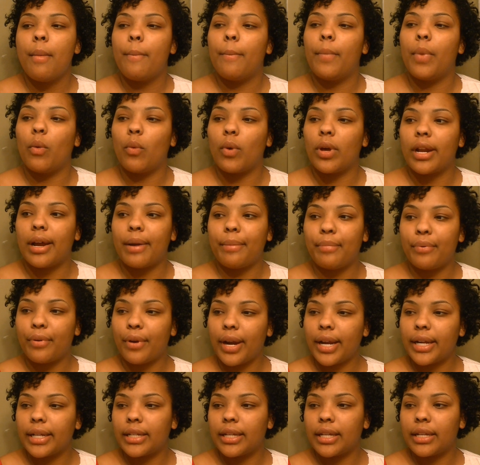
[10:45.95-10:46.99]
But when I'm
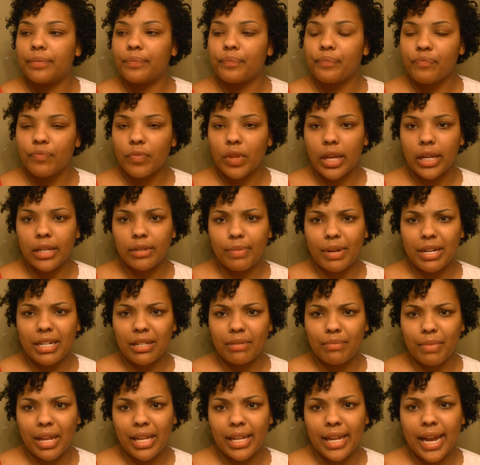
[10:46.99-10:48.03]
pregnant, especially
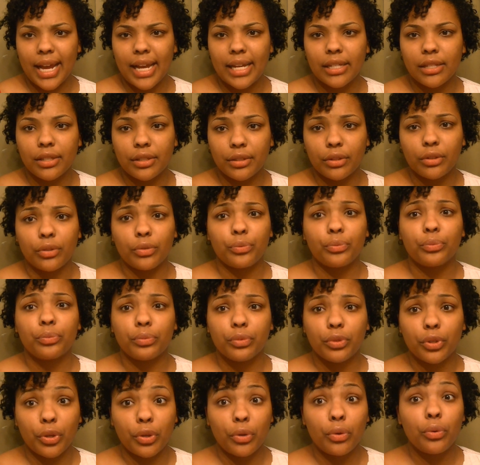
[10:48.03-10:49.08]
my last
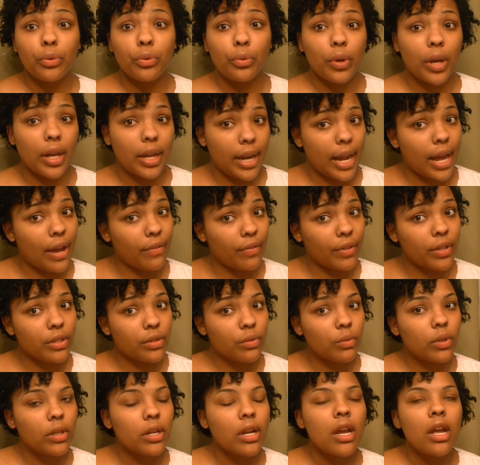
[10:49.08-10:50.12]
two and now this
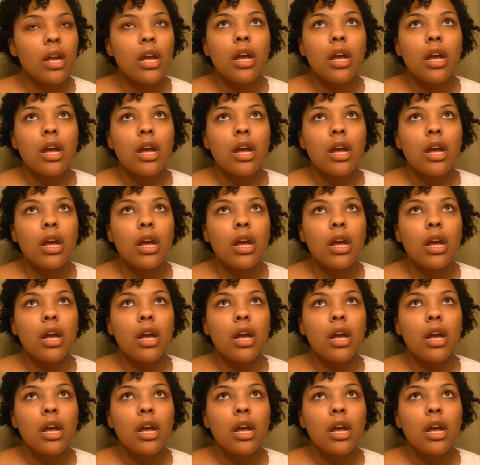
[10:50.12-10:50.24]
one,